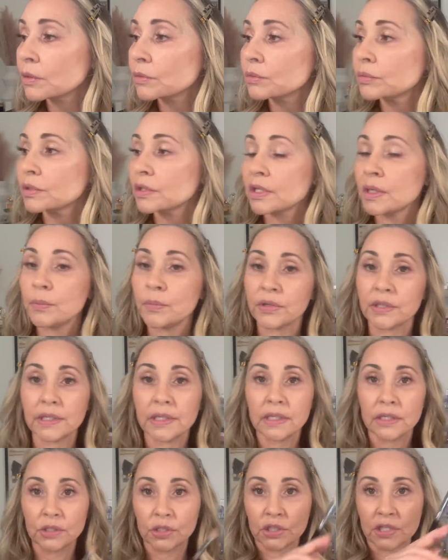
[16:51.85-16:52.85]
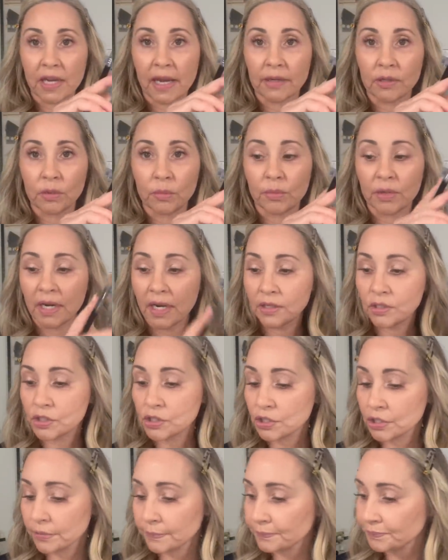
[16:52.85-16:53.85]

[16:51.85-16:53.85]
really pretty shadow brush